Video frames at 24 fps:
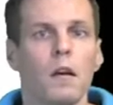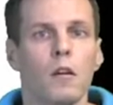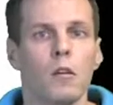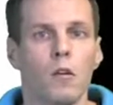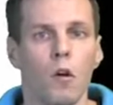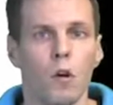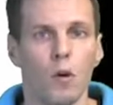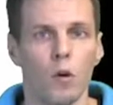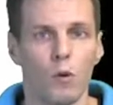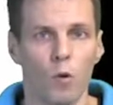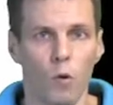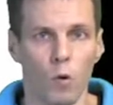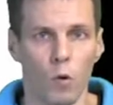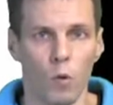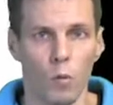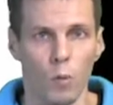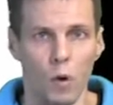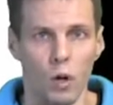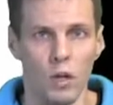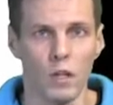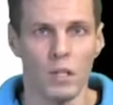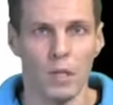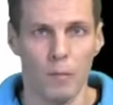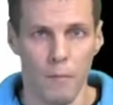conclude
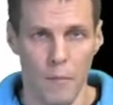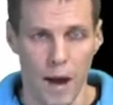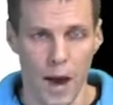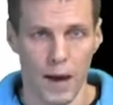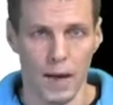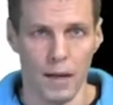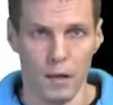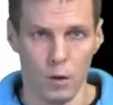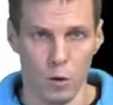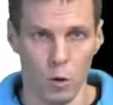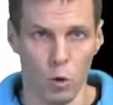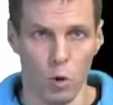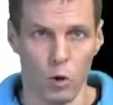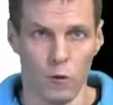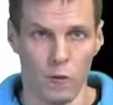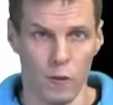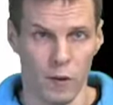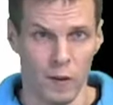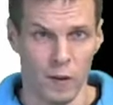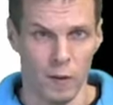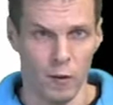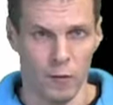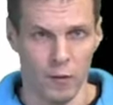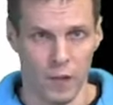what is the magnitude
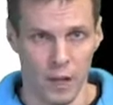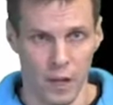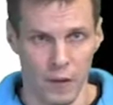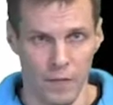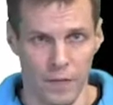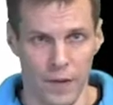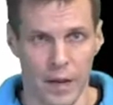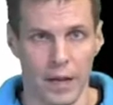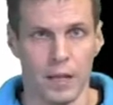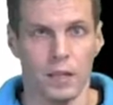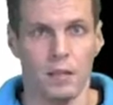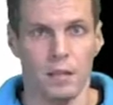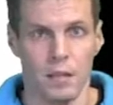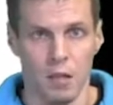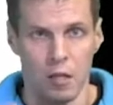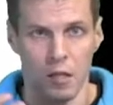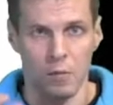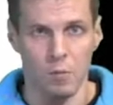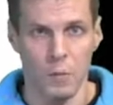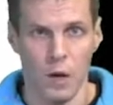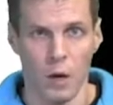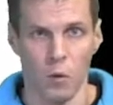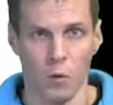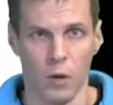of the effect just
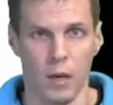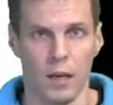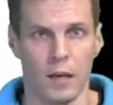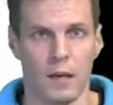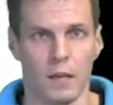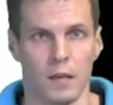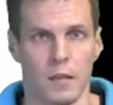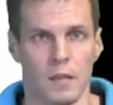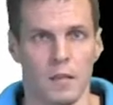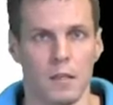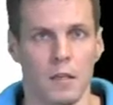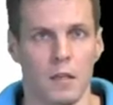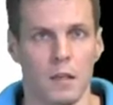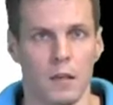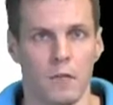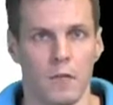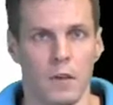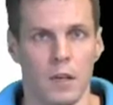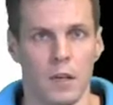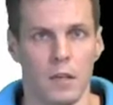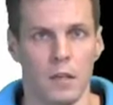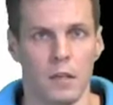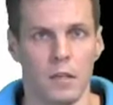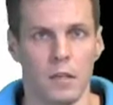by looking at the
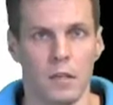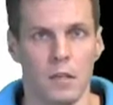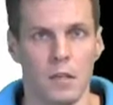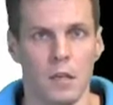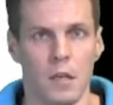significance.